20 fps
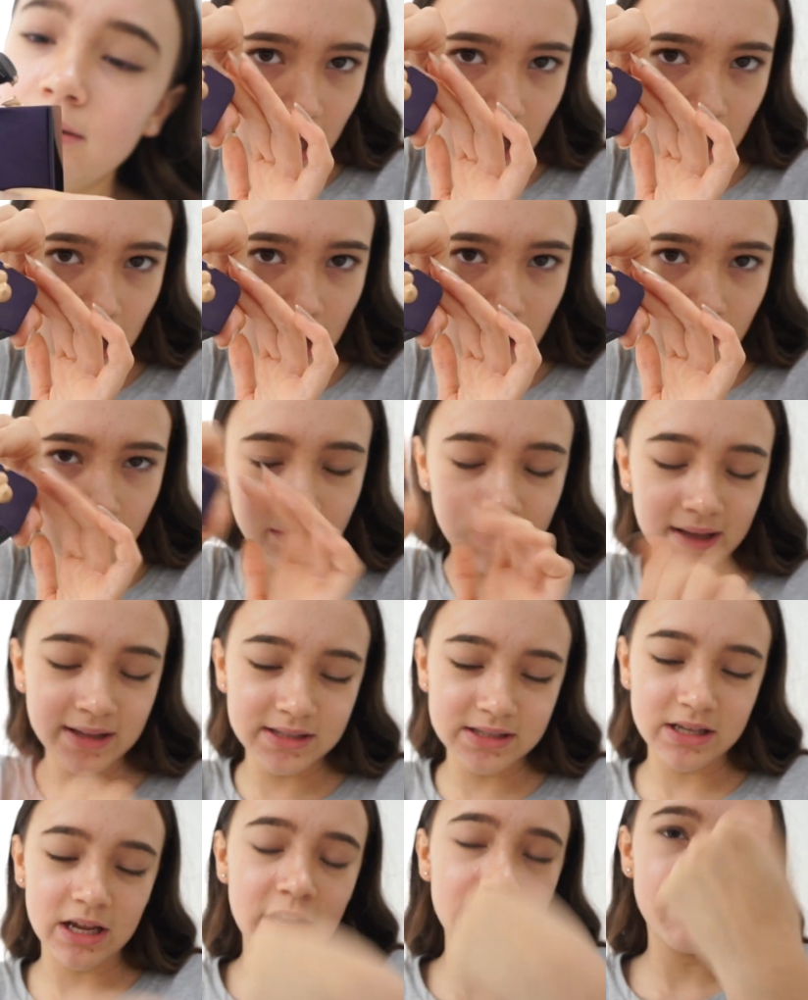Um,
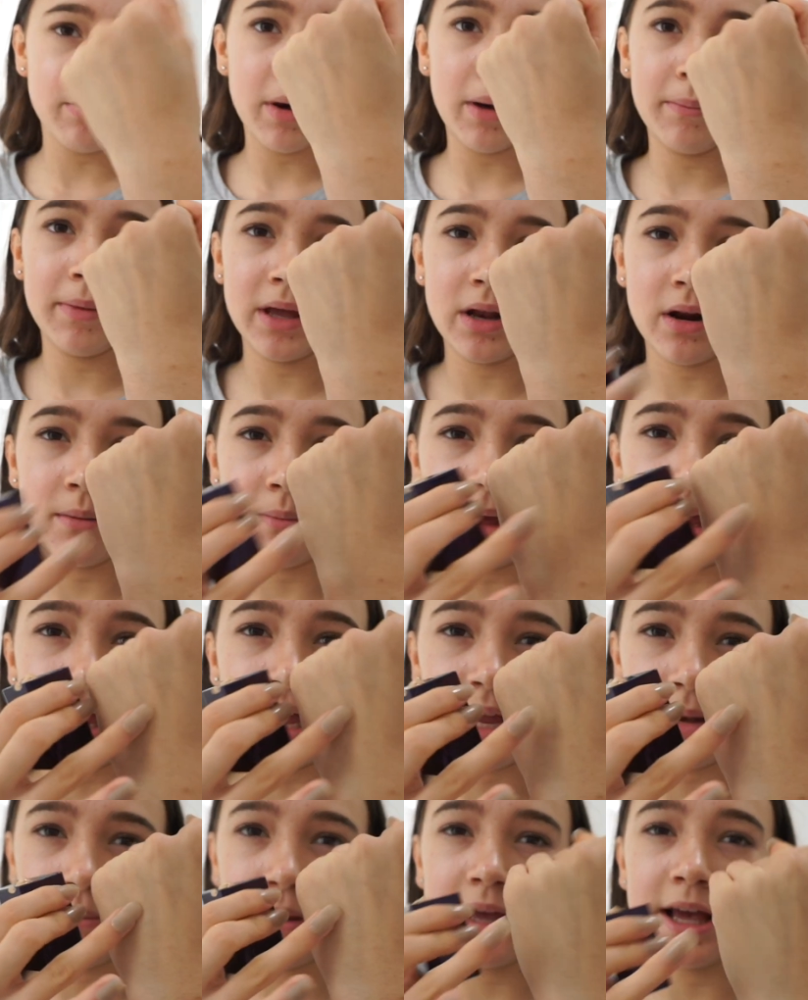instead of pumping it on my
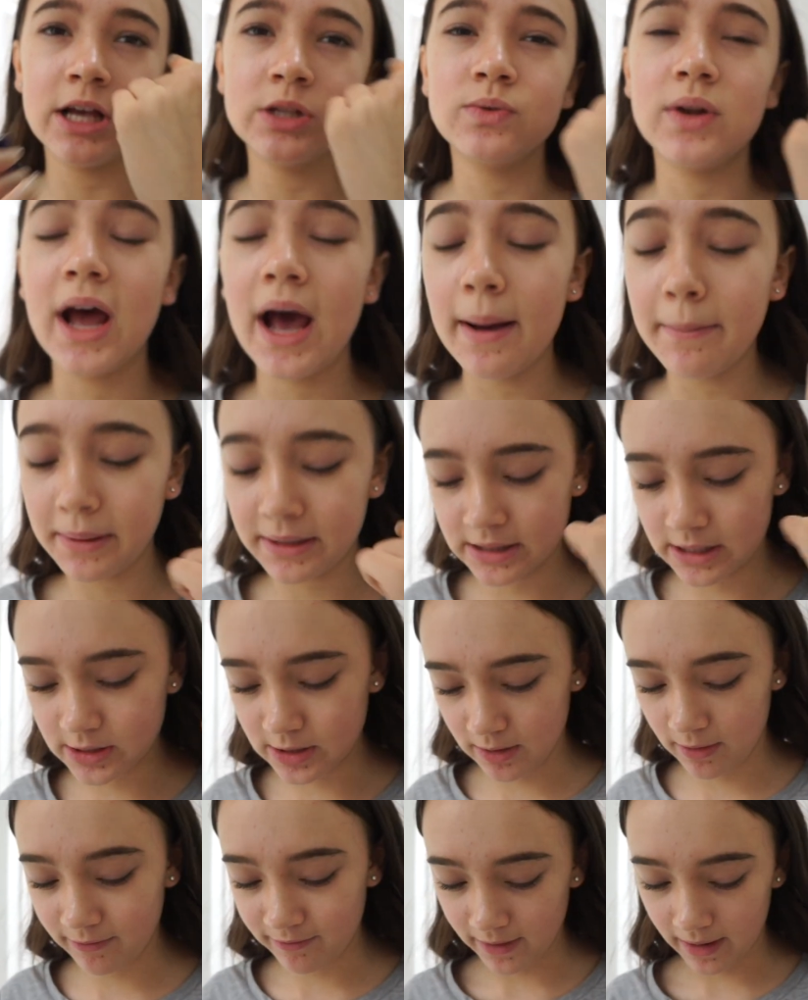hand because what happens is
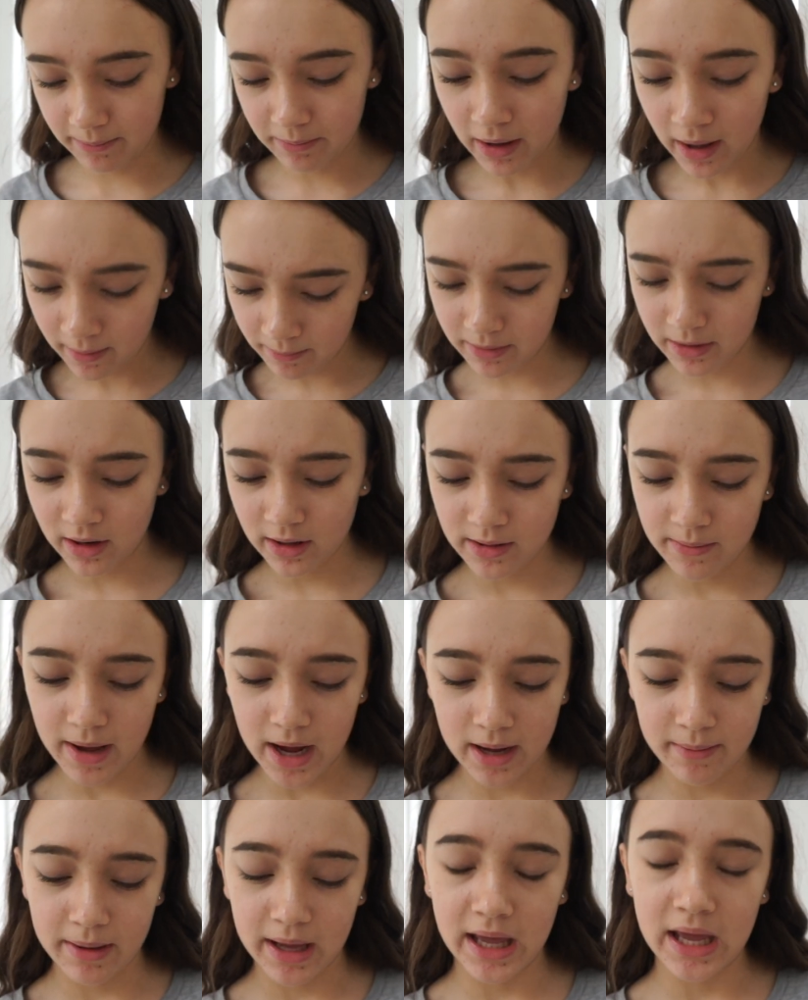if I pump it on the
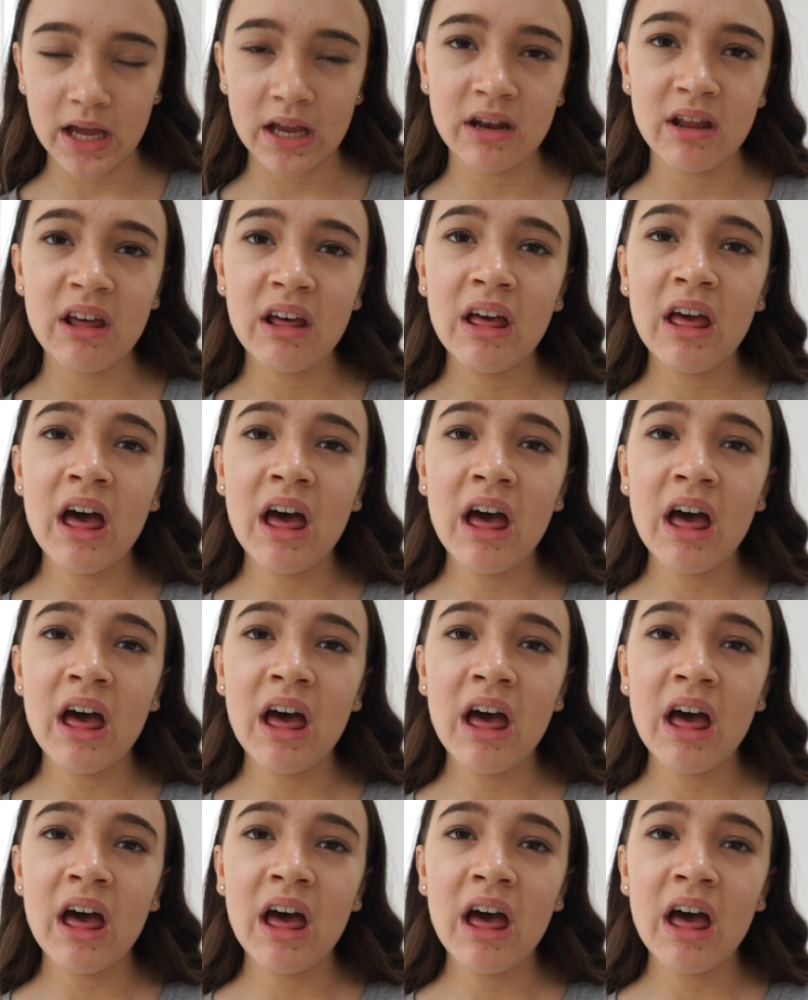back of my hand,